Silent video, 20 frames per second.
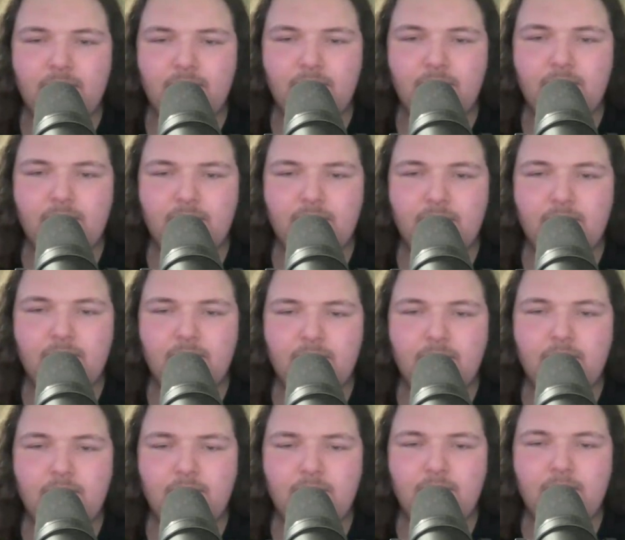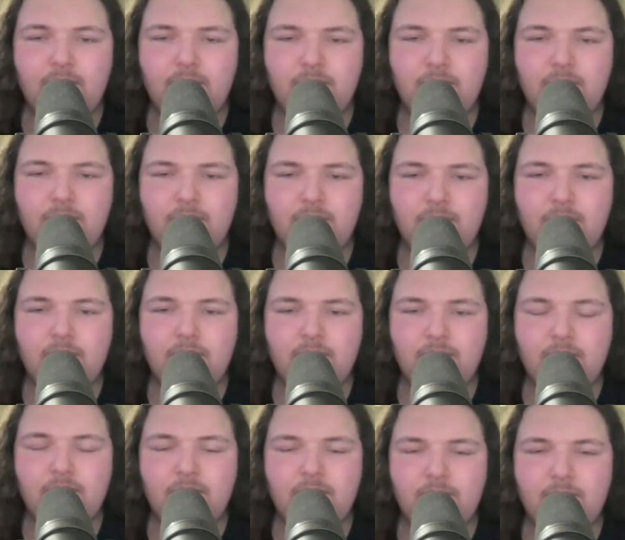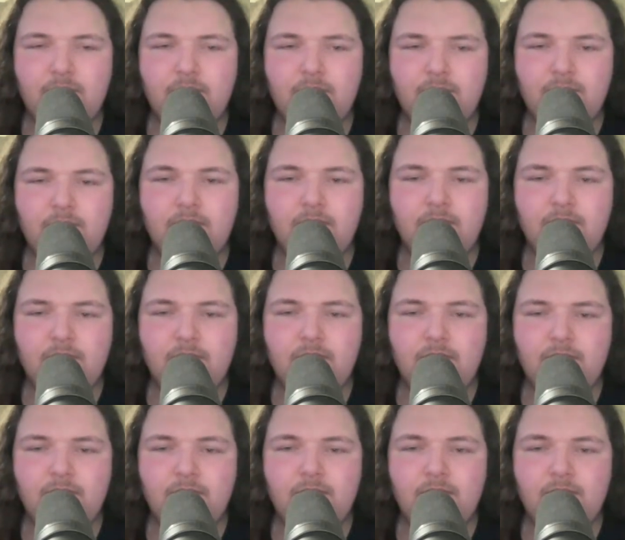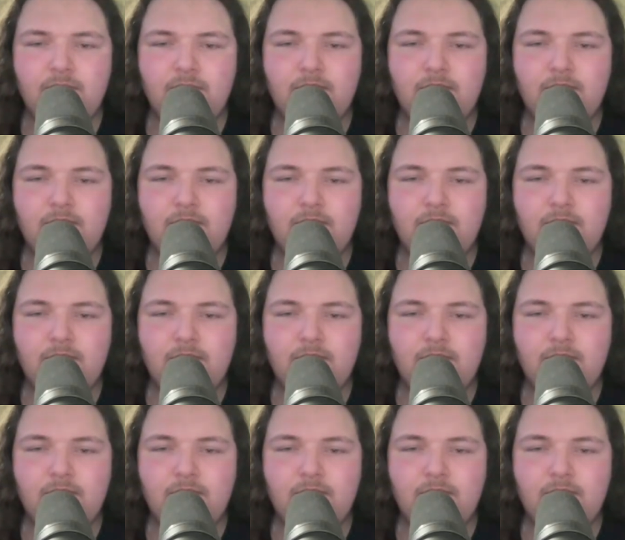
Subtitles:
(silent)